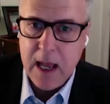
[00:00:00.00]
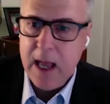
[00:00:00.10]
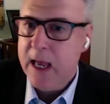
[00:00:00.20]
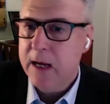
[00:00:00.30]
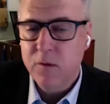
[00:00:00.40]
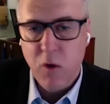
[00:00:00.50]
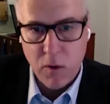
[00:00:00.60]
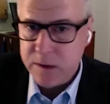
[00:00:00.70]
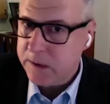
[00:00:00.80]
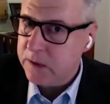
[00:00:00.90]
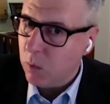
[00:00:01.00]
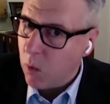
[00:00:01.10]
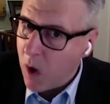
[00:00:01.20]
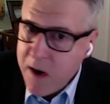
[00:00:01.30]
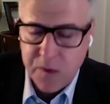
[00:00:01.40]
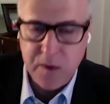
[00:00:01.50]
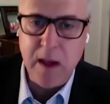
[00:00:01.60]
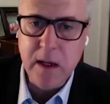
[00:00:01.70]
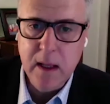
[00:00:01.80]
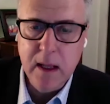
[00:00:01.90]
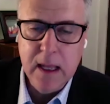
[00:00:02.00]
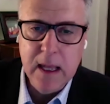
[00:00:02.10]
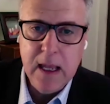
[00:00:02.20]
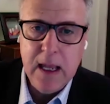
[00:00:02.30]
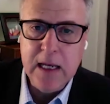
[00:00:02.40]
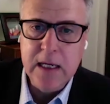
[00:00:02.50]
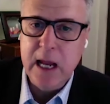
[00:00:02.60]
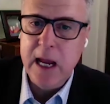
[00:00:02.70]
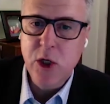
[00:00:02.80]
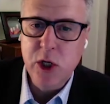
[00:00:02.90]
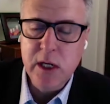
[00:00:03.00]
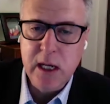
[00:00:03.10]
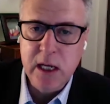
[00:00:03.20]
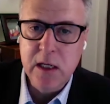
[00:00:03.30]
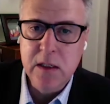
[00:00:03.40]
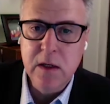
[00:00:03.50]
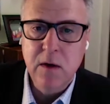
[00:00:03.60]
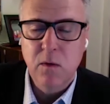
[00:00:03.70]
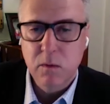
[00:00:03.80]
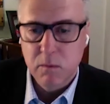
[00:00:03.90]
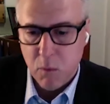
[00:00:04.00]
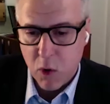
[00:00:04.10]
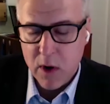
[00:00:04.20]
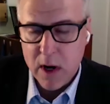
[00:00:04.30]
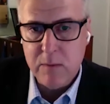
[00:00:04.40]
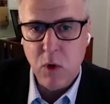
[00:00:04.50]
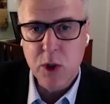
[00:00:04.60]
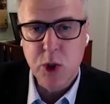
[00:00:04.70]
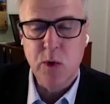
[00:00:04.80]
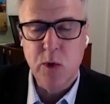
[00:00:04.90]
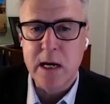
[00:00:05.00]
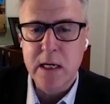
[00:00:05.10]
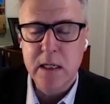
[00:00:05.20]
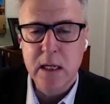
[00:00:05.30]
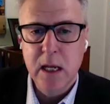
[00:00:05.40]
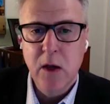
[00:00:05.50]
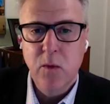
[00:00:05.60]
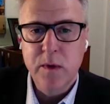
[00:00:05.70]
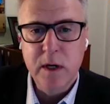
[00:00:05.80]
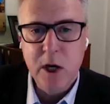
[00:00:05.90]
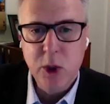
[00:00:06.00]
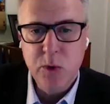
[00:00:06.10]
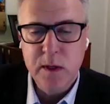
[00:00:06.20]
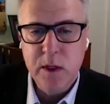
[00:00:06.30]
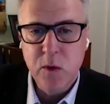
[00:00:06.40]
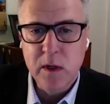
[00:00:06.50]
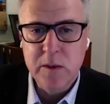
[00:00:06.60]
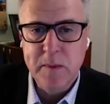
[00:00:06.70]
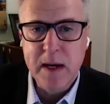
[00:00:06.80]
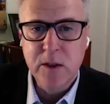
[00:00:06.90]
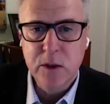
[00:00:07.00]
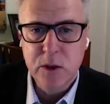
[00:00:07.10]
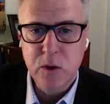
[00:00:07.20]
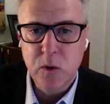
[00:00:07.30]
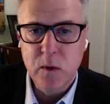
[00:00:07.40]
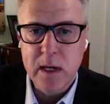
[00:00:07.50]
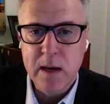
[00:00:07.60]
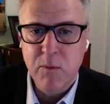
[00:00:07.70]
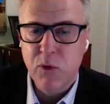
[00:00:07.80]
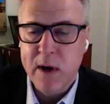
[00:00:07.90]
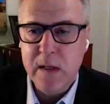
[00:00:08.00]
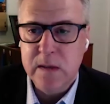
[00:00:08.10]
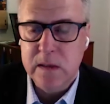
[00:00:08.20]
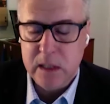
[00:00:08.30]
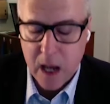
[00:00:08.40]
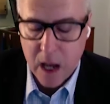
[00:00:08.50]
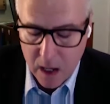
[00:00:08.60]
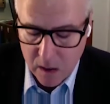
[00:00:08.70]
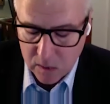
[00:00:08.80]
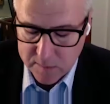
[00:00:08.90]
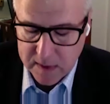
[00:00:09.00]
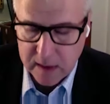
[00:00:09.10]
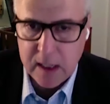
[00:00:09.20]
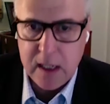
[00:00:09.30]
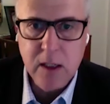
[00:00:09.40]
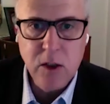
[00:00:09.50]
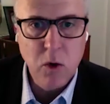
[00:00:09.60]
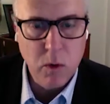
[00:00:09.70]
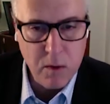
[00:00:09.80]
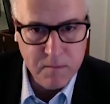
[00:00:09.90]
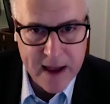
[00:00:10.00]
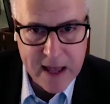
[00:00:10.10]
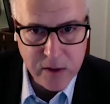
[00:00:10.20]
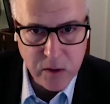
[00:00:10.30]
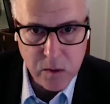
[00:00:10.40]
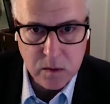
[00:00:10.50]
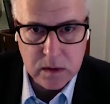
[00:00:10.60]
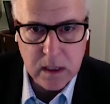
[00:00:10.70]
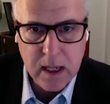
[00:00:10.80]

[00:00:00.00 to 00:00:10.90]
And of course, it's one thing engaging in more and more trade with a country that you expect to embrace ultimately your own values.